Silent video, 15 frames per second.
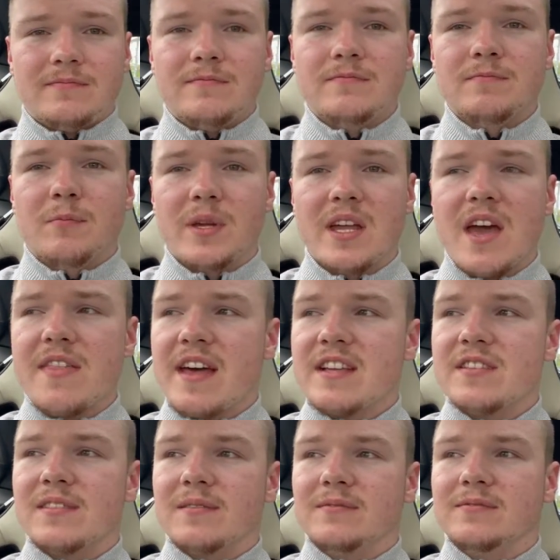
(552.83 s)
But yeah,
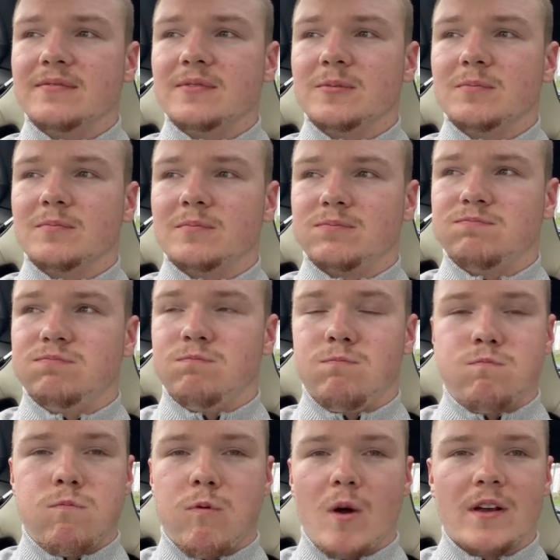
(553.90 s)
that's
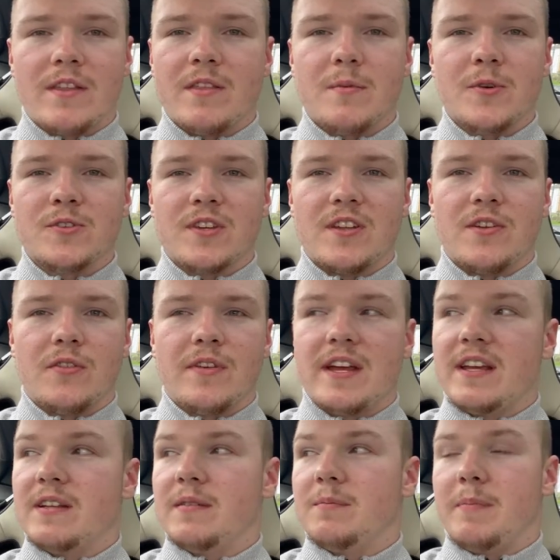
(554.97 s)
one of the most
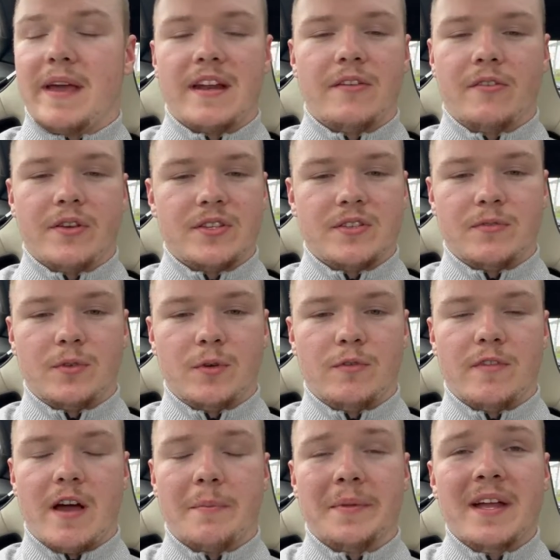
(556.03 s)
underrated benefits of
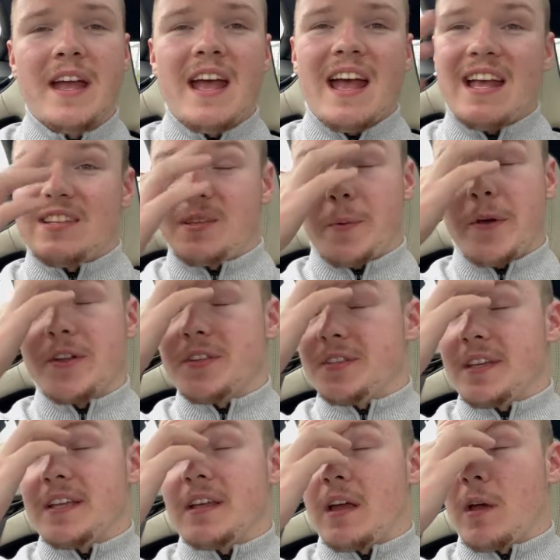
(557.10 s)
NoFap. To be honest,
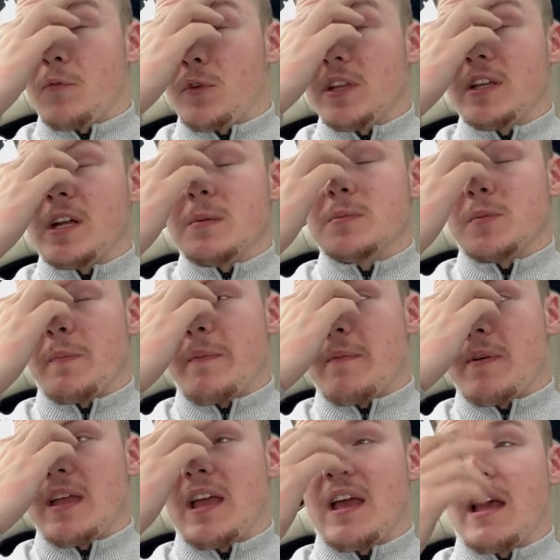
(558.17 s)
it really comes
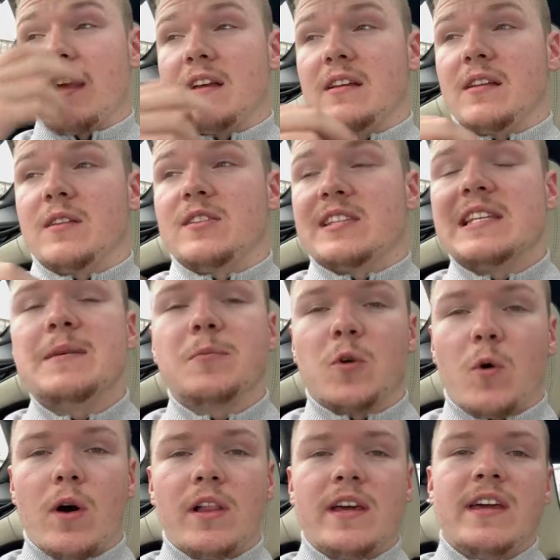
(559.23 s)
sleep
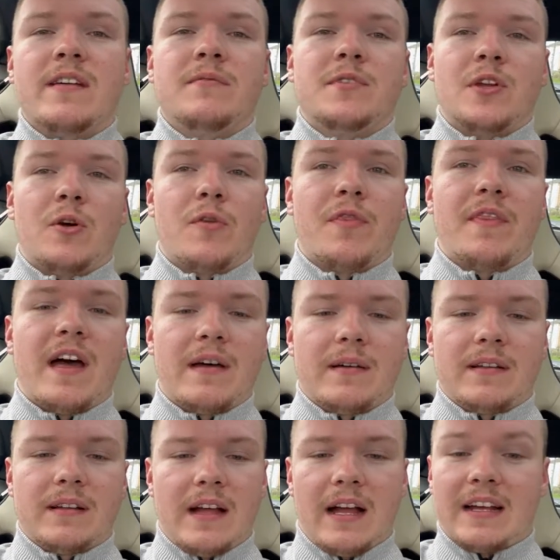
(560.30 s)
quality.
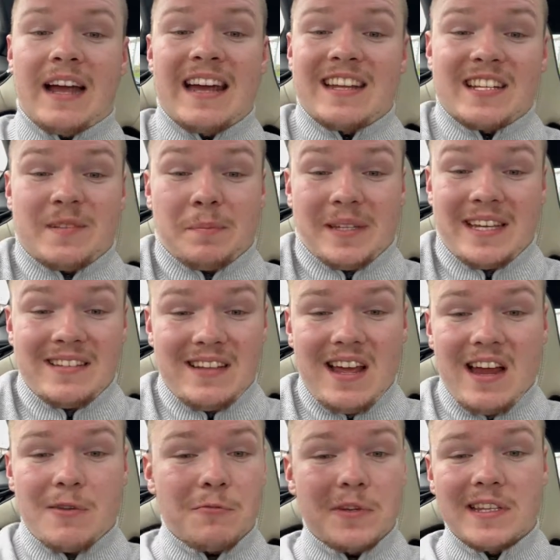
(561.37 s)
I can't explain that.
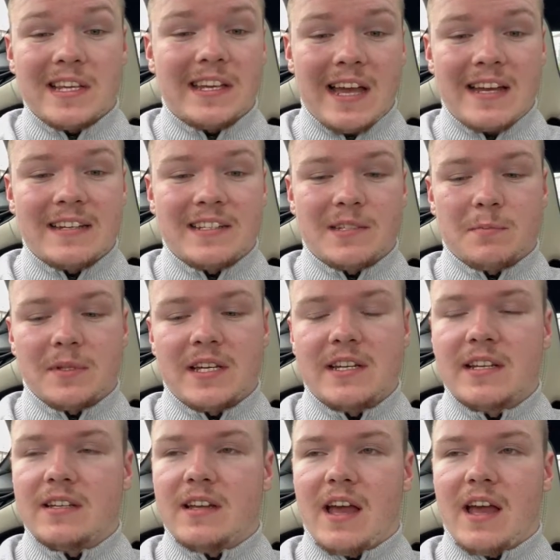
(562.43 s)
I really can't explain it.